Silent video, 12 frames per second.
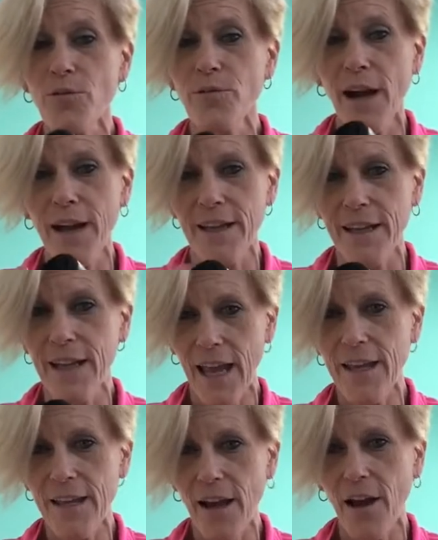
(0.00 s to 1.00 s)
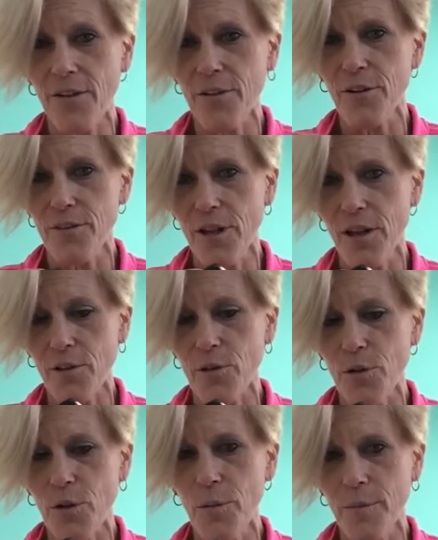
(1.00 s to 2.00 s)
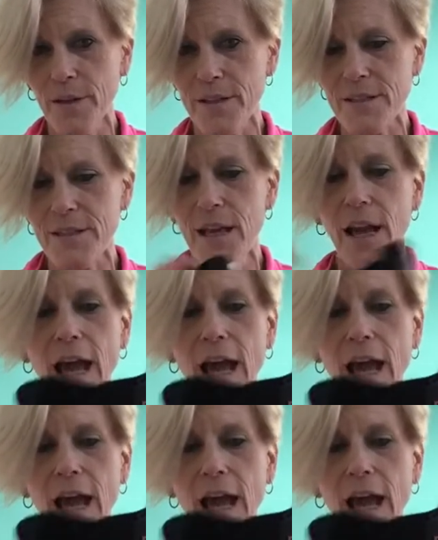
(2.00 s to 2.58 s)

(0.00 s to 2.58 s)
find in any other of the other equipments.